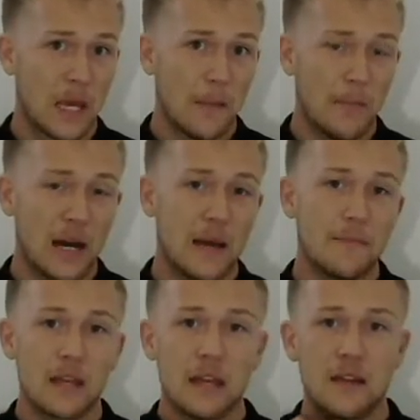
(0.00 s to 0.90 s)

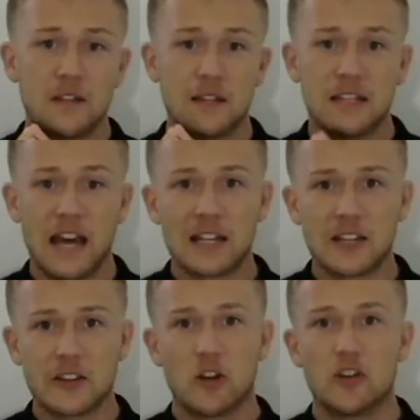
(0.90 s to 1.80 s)
But if the
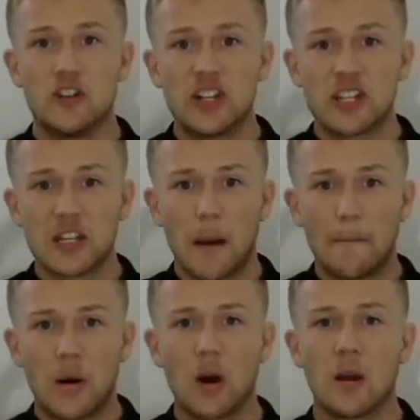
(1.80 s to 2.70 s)
tasks are just
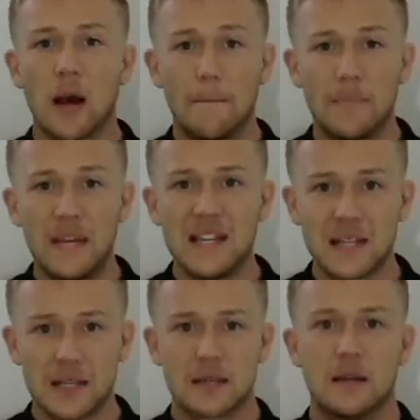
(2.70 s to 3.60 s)
a
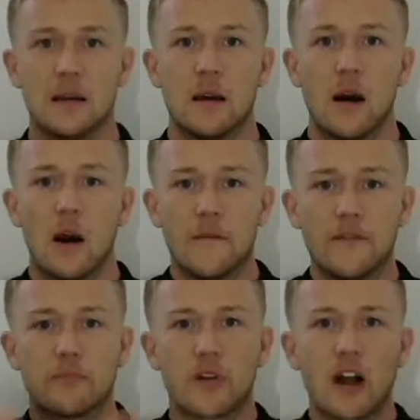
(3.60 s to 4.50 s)
piece of the
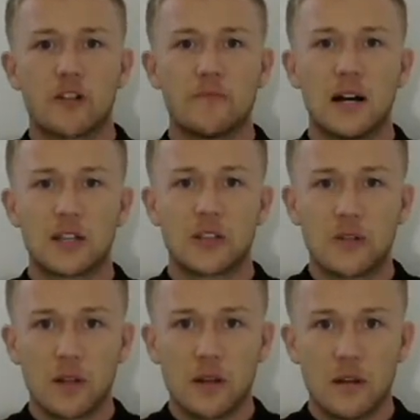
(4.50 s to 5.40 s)
broader
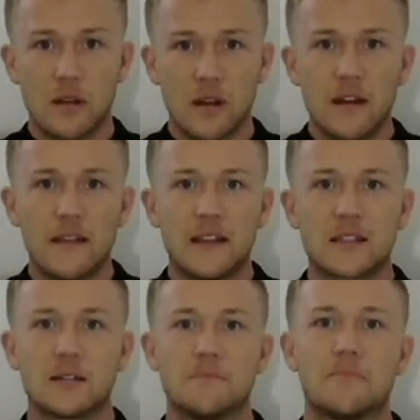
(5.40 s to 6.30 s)
puzzle, then it's
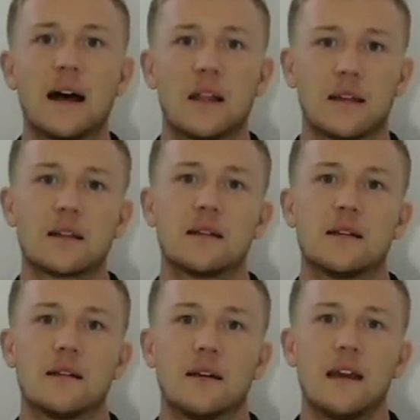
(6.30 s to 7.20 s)
compelling.
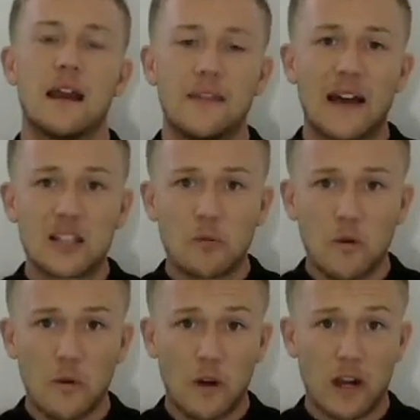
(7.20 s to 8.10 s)
And that's what
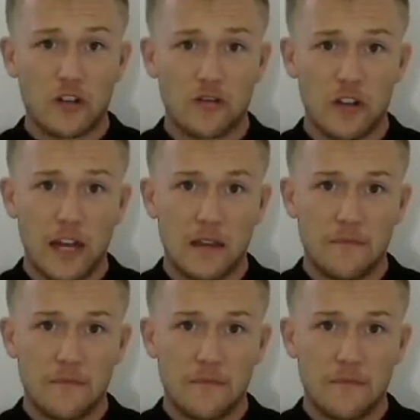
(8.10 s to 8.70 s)
we want to create.